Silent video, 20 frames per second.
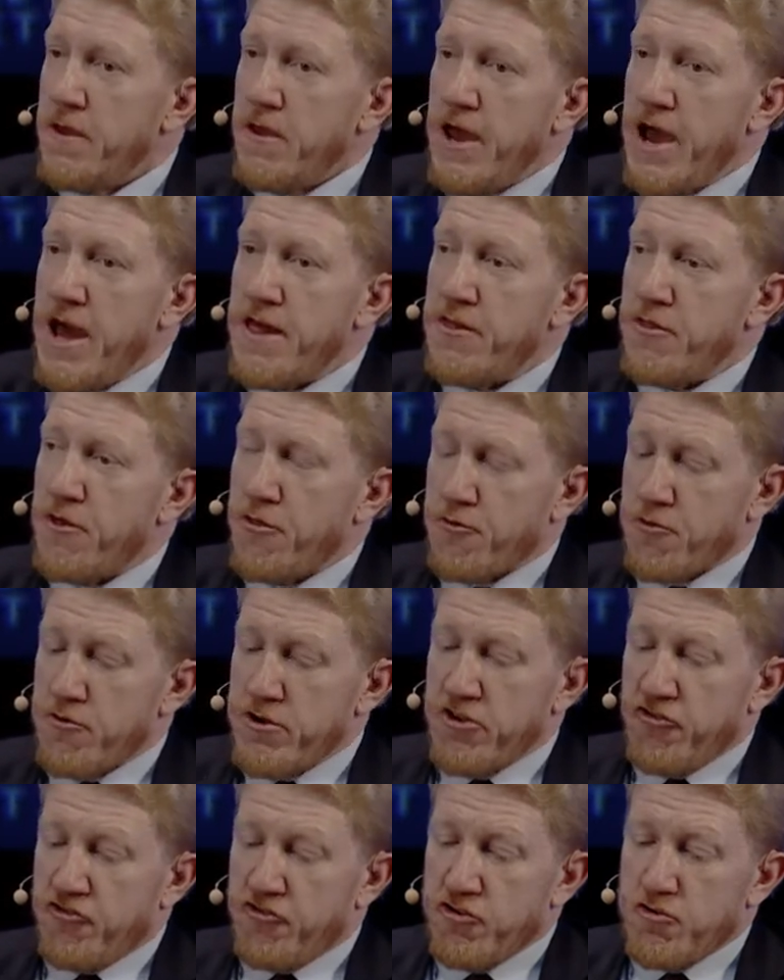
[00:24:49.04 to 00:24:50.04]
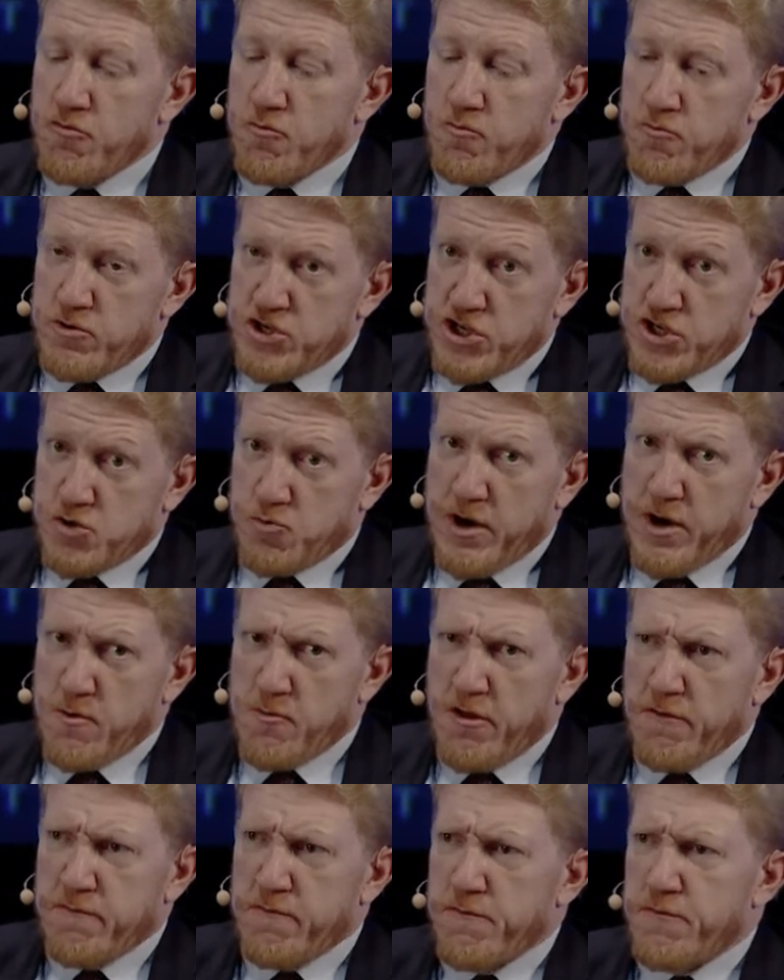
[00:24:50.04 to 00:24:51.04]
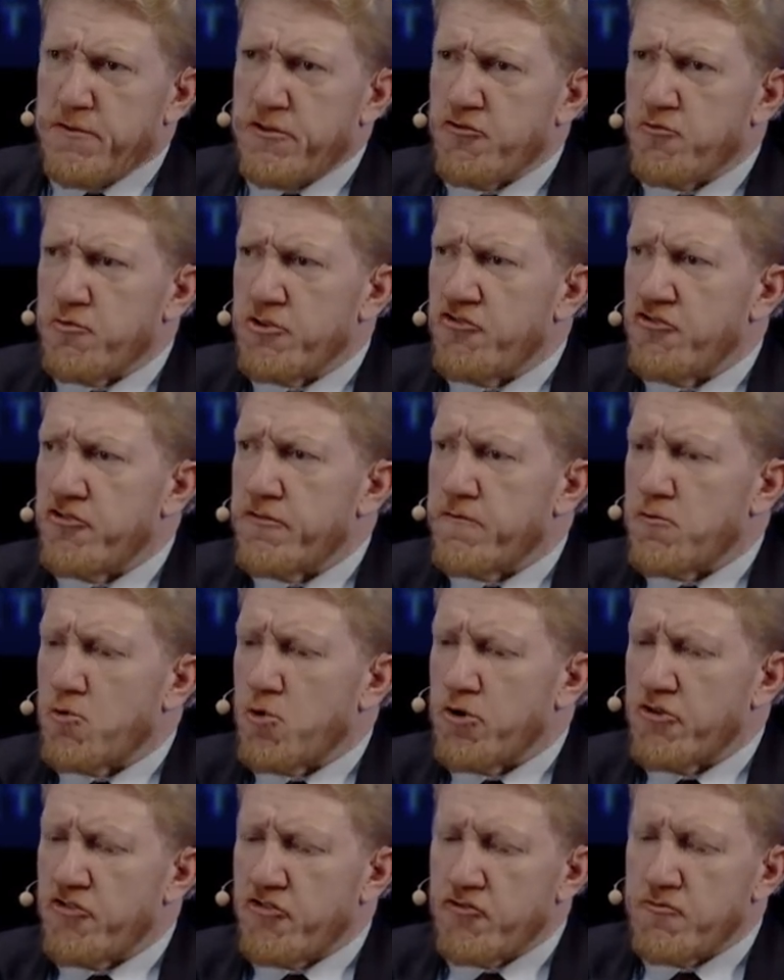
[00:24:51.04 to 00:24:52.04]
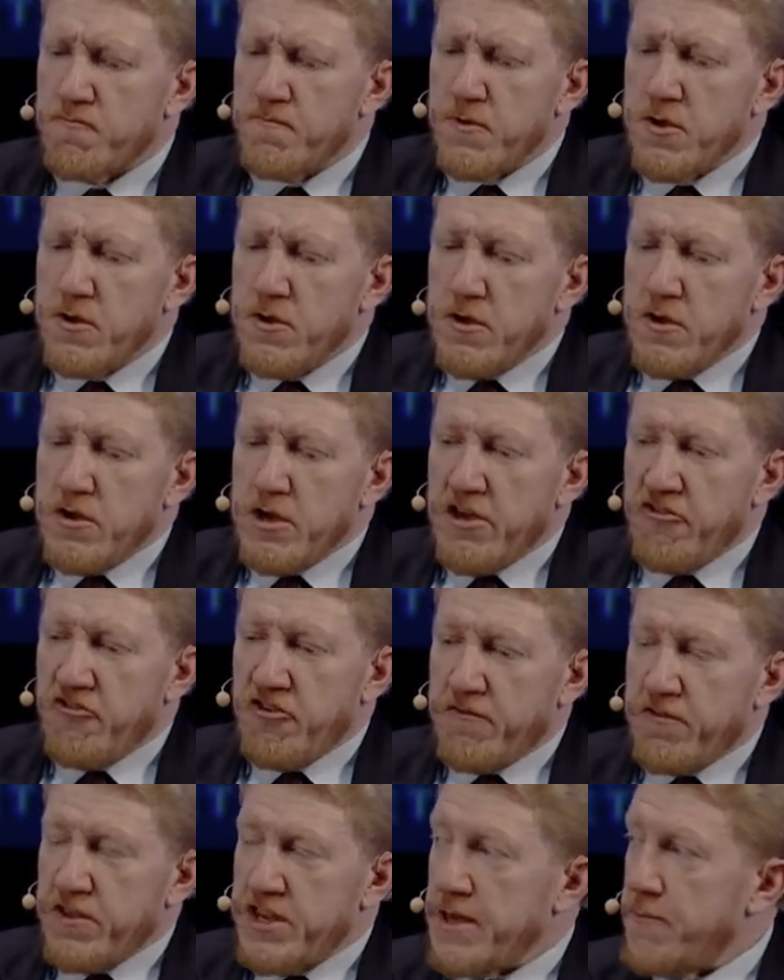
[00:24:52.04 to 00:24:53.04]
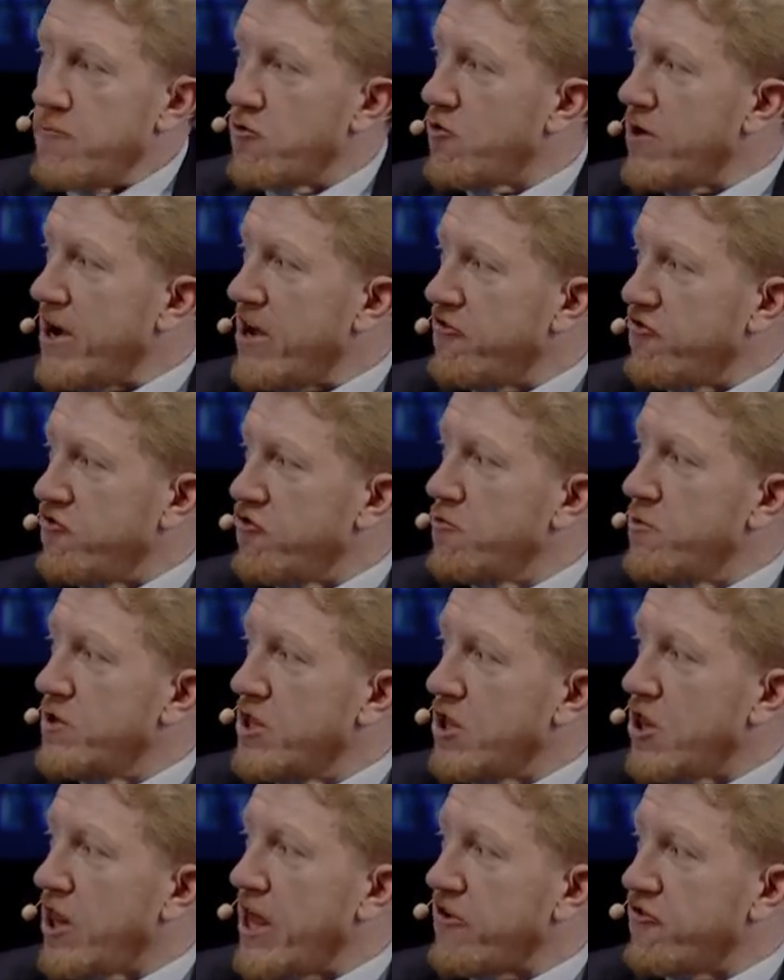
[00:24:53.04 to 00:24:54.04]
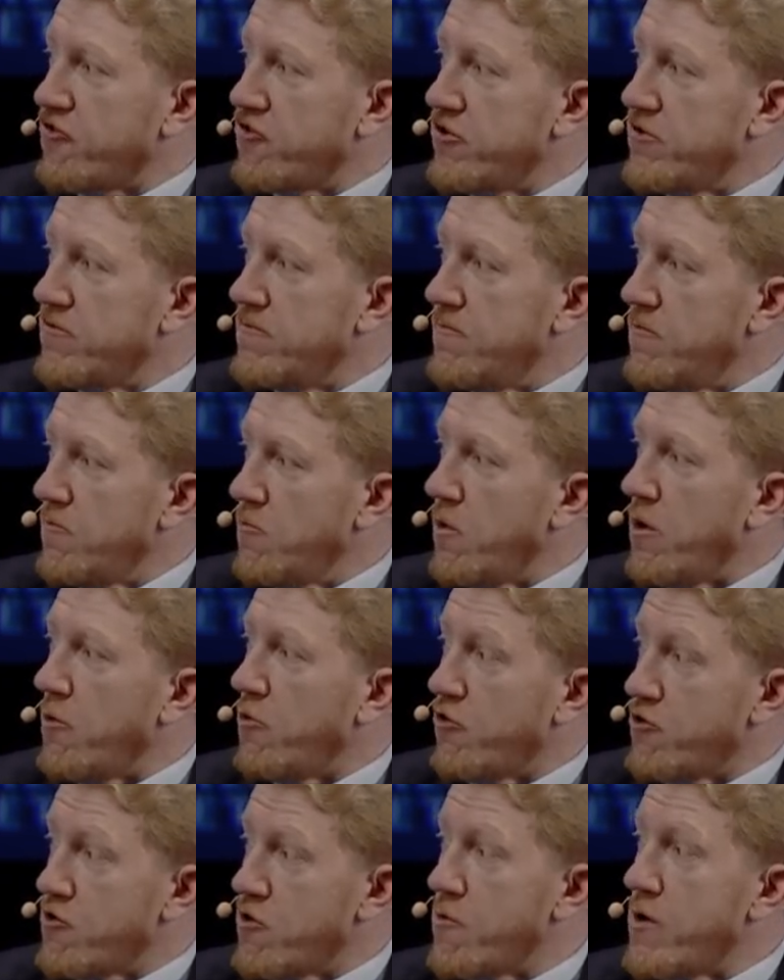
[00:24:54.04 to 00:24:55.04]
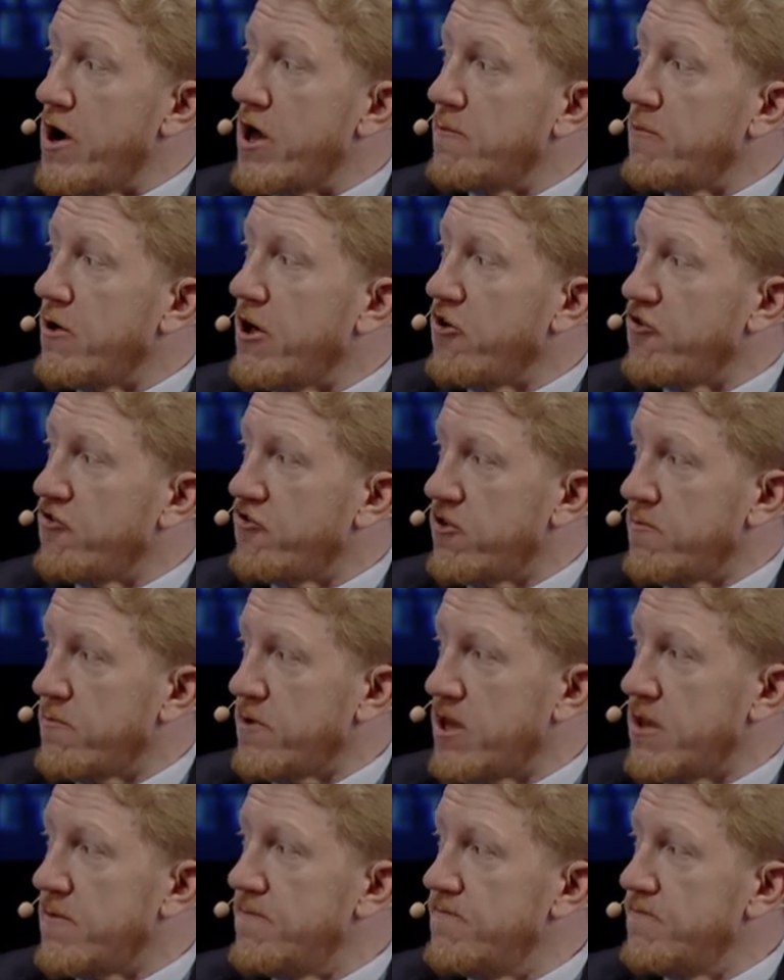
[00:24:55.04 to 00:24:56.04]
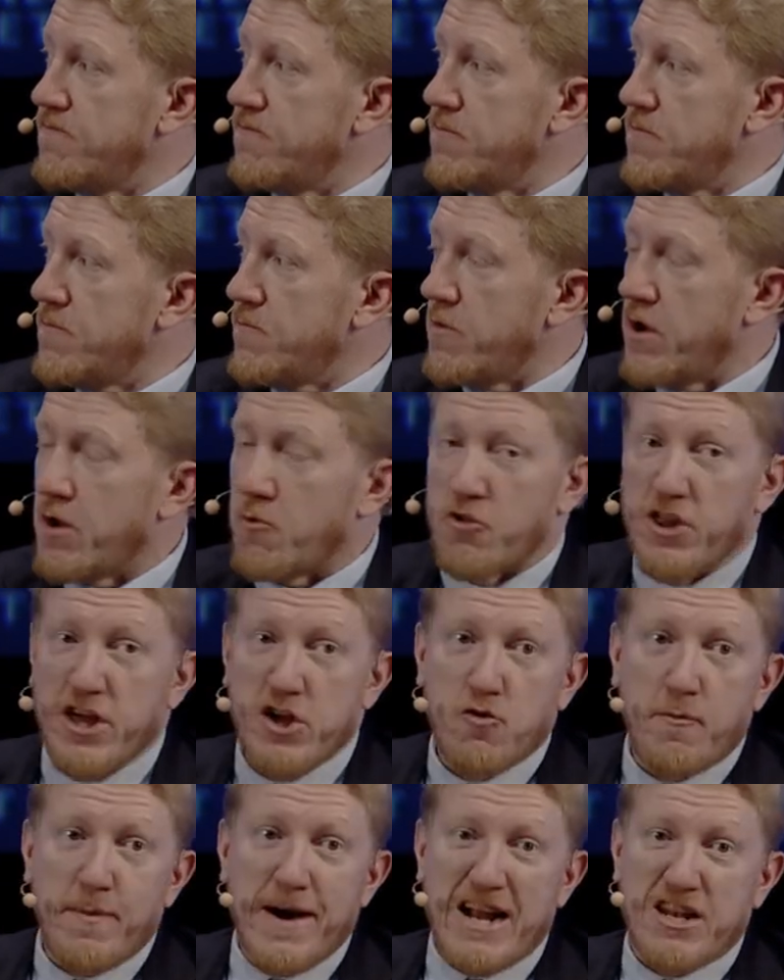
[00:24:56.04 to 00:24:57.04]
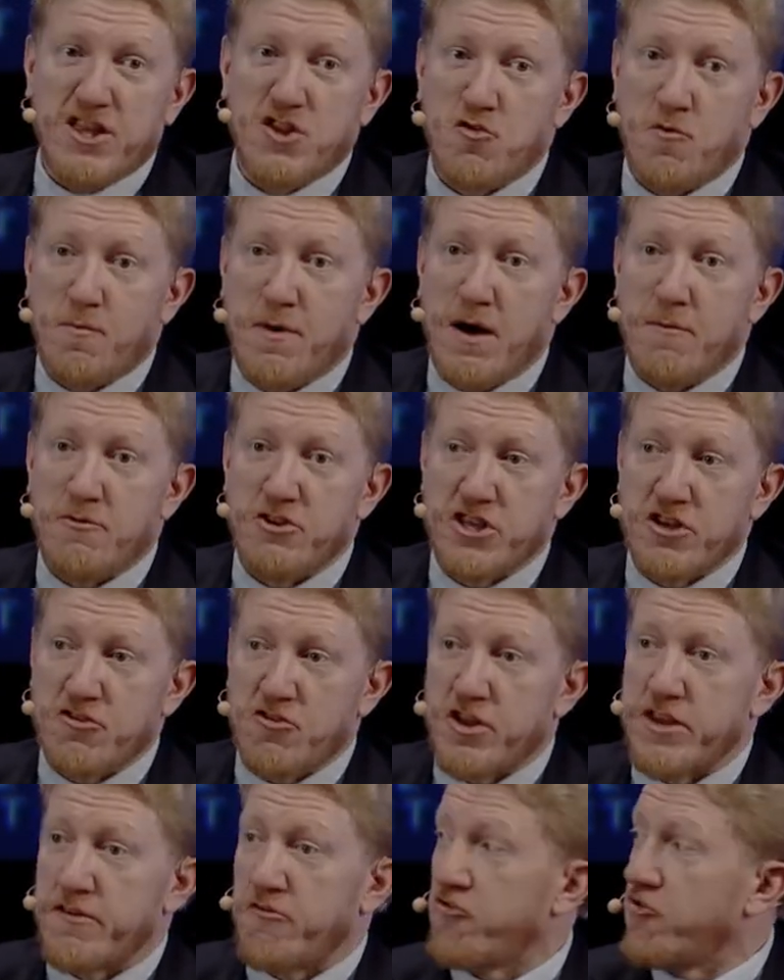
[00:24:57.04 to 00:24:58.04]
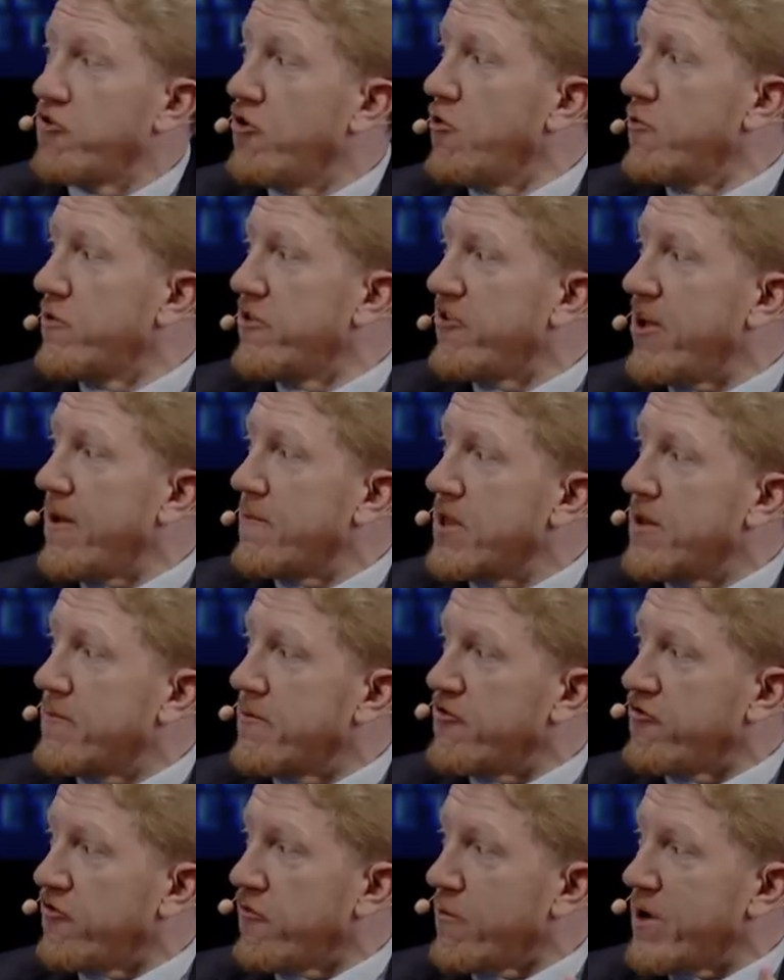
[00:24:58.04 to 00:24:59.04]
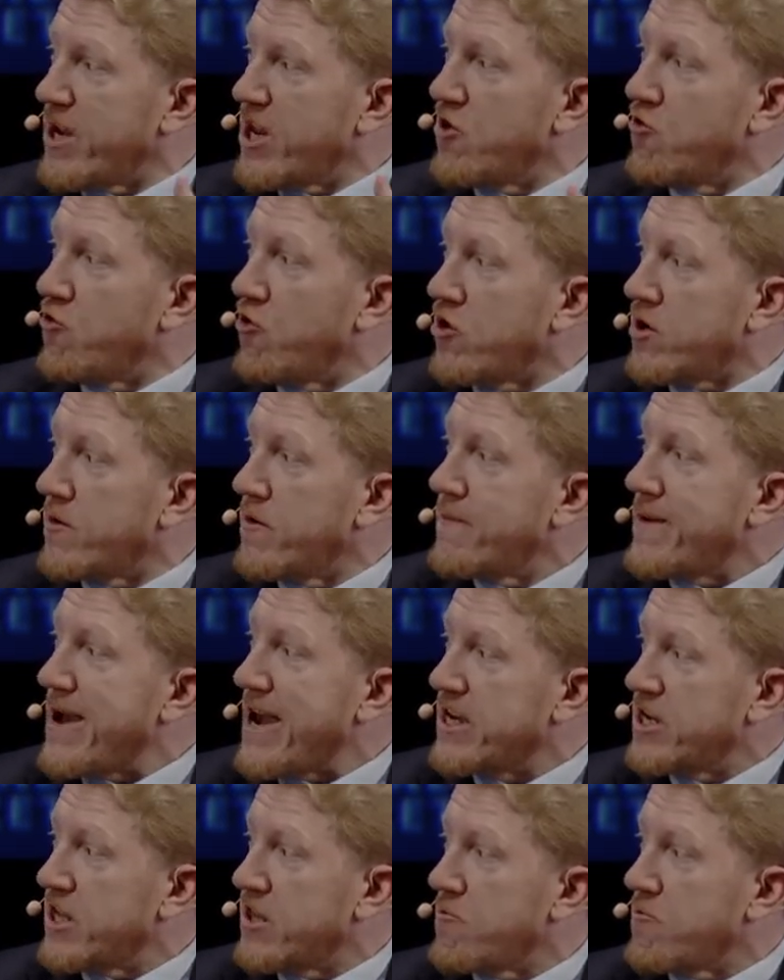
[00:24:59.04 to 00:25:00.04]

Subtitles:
And then the third issue, which is quite relevant for this region, of course, is if the Democrats do win the election, what will their Iran policy be? Right? Will they go back to the Obama deal? And if so, does that mean a bunch of Iranian oil coming back into the